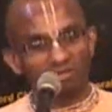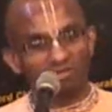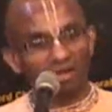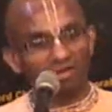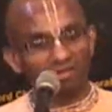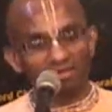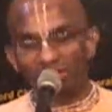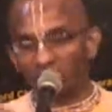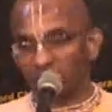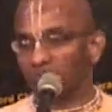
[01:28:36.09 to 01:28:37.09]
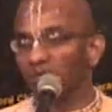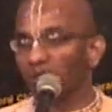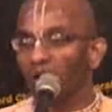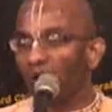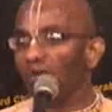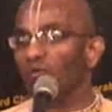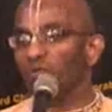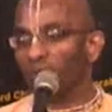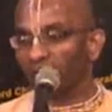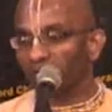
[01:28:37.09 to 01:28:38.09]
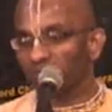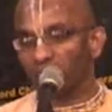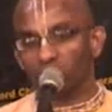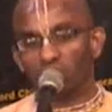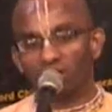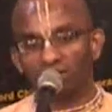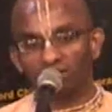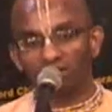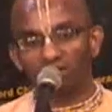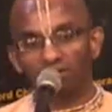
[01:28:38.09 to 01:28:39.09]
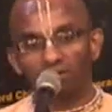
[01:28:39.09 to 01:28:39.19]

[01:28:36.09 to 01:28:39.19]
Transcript: that yes, I want to practice spirituality,